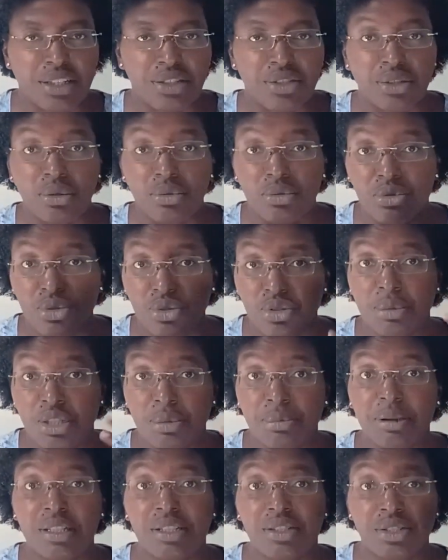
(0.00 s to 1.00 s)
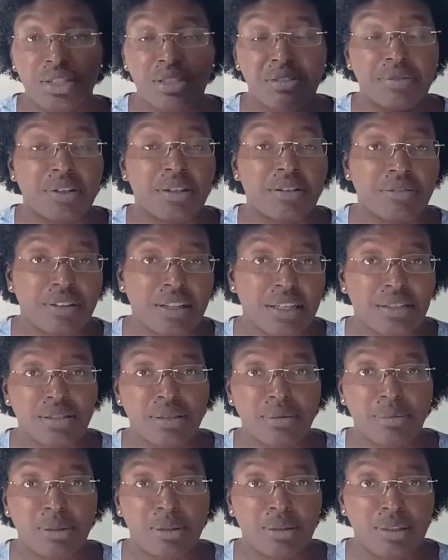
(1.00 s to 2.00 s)
So GYMGLISH is very
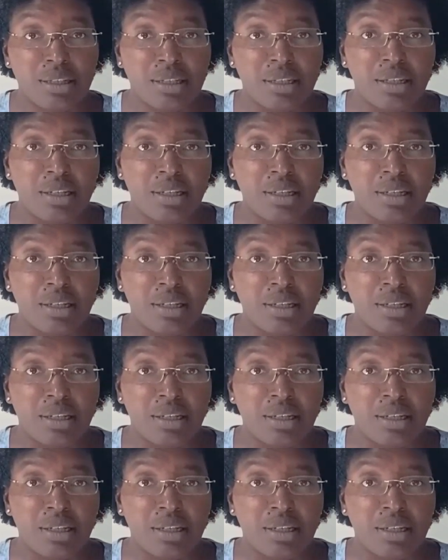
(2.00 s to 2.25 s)
flexible.